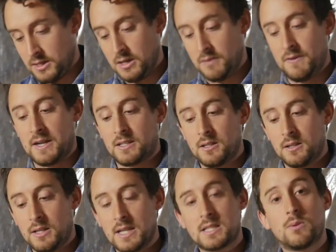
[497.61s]
In fact,
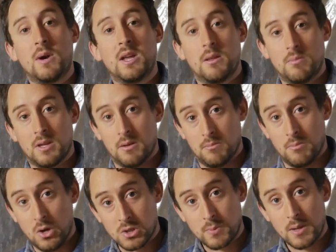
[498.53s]
that's the way that
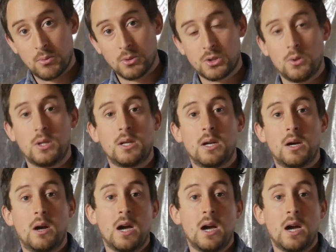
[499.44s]
most people do it,